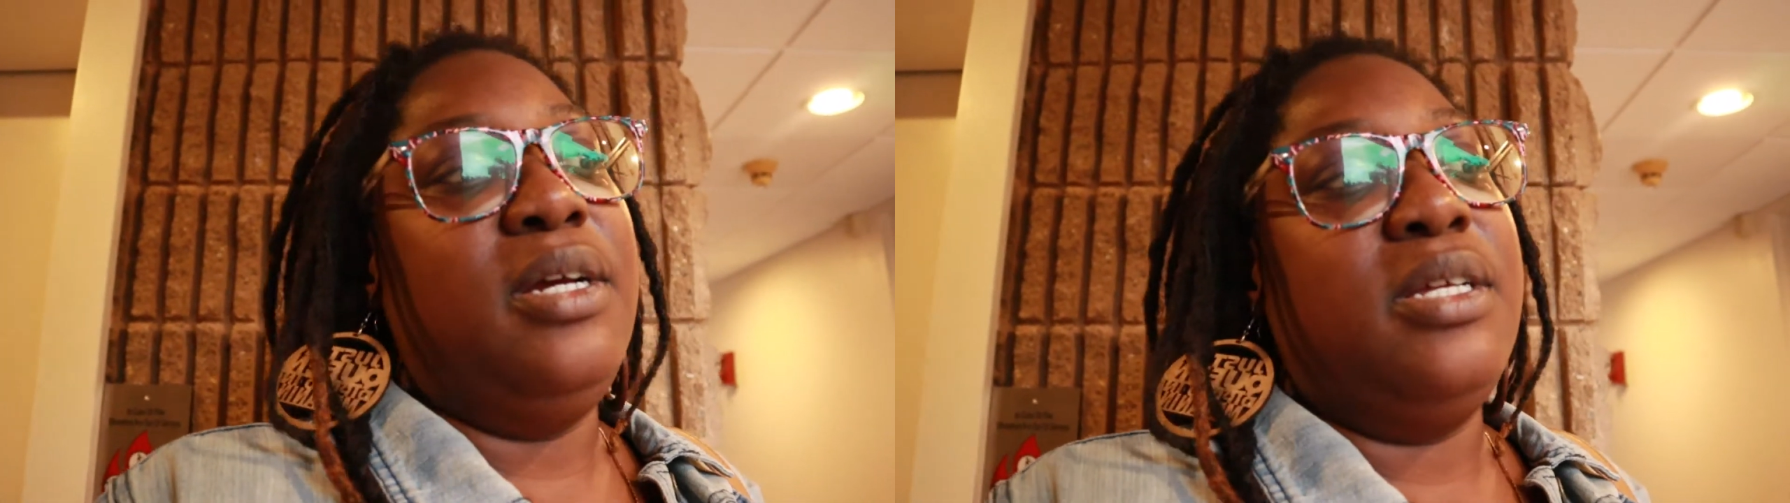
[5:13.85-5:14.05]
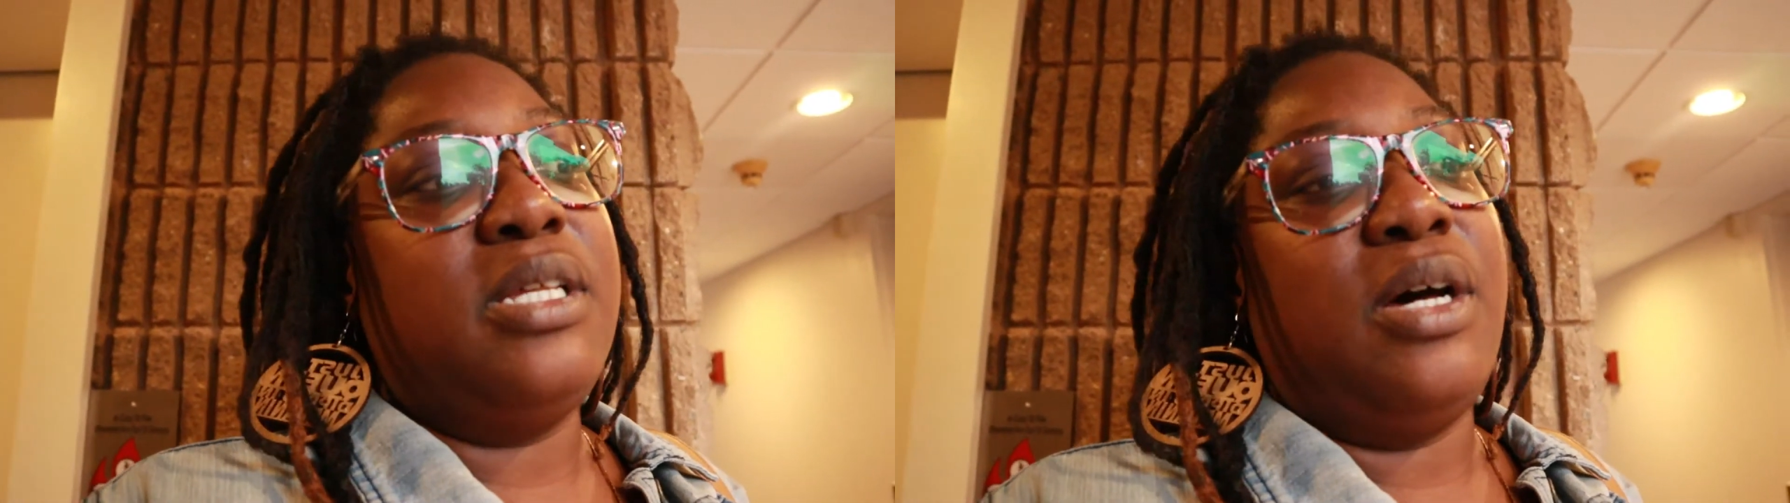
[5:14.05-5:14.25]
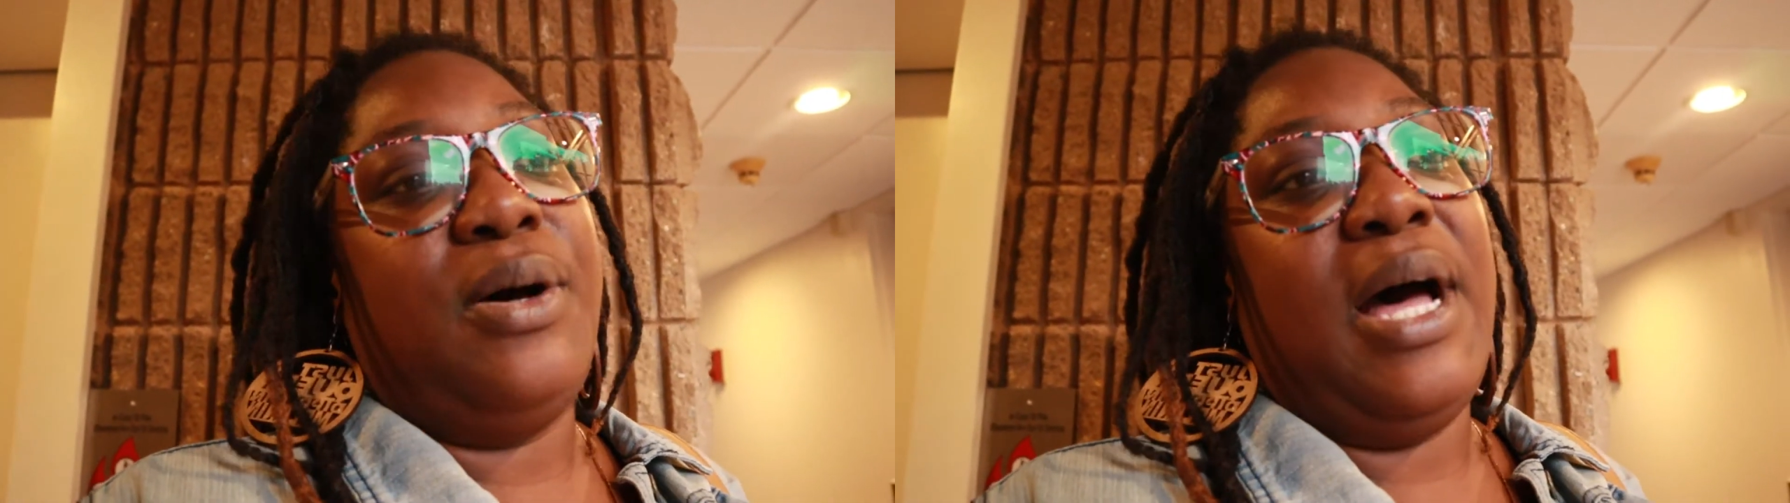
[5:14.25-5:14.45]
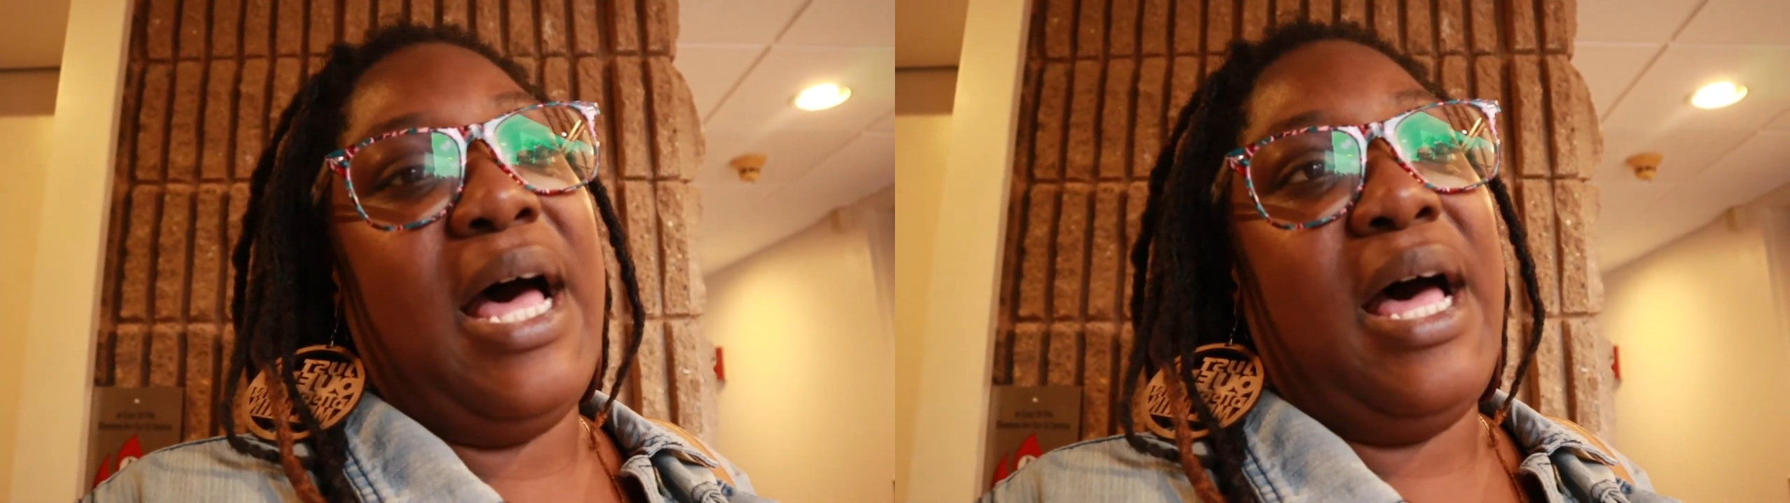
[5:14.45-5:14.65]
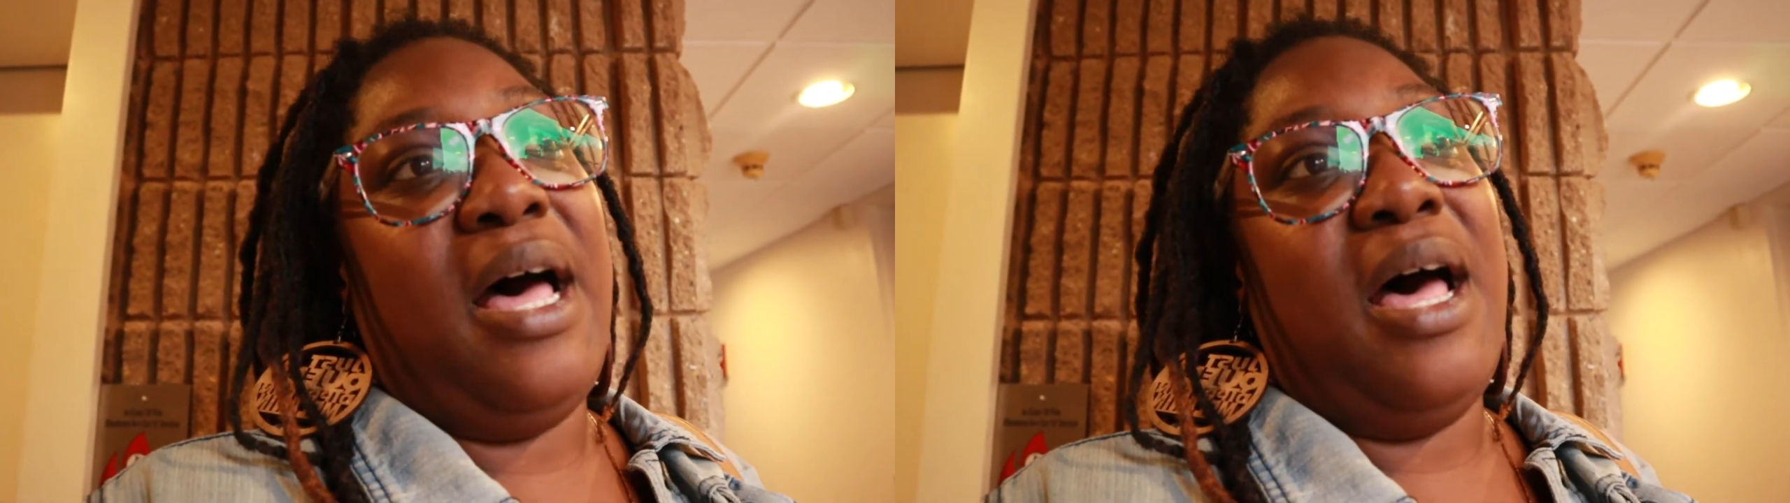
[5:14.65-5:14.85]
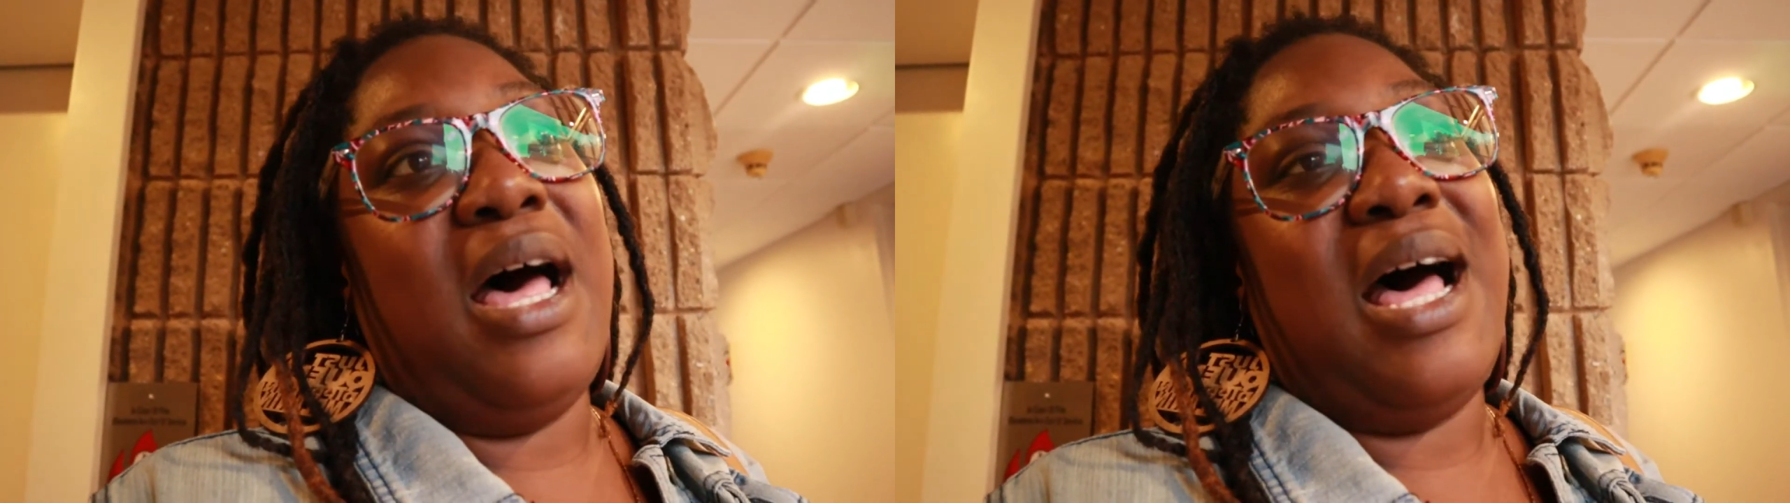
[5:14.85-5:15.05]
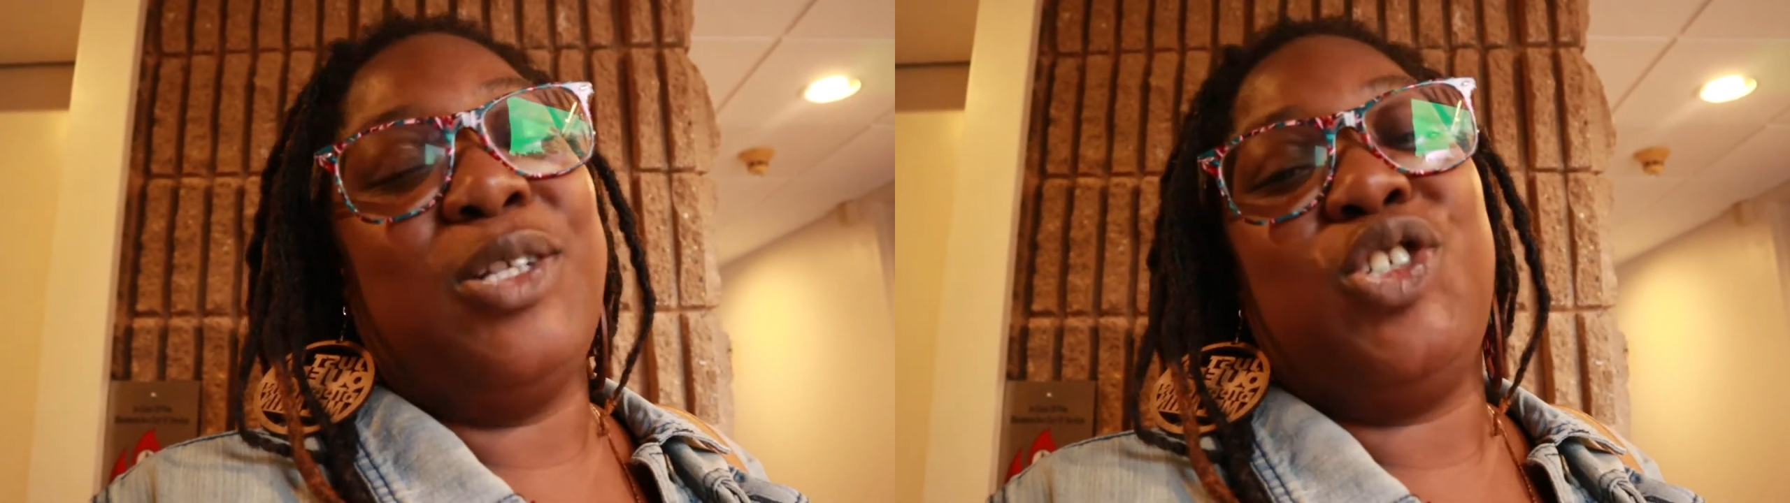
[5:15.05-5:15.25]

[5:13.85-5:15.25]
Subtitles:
So I'll